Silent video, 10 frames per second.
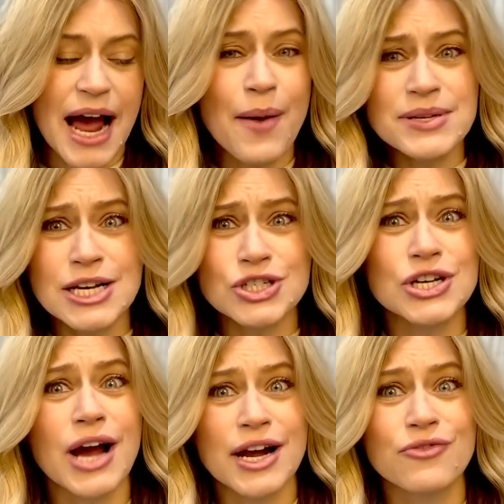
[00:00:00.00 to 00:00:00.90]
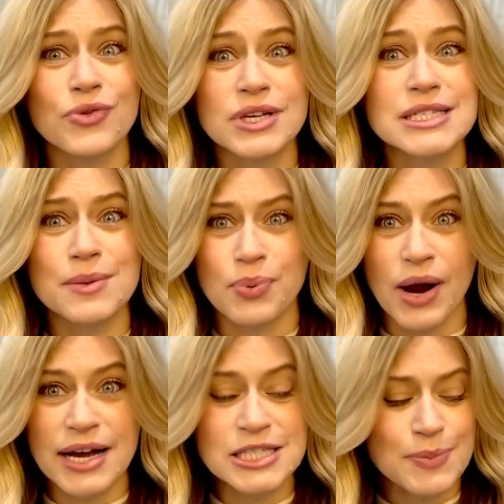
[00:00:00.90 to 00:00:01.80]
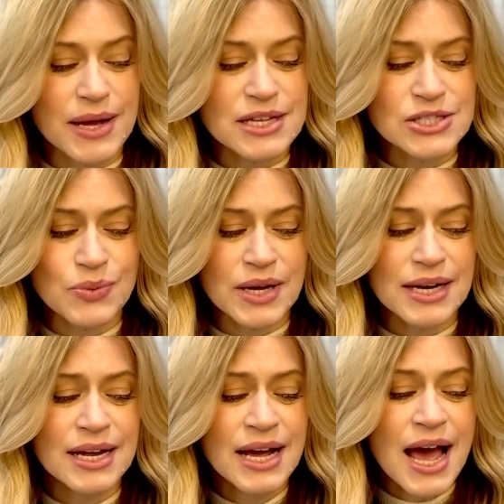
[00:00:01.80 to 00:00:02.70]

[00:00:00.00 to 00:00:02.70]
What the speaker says: I was actually kind of really surprised by this one.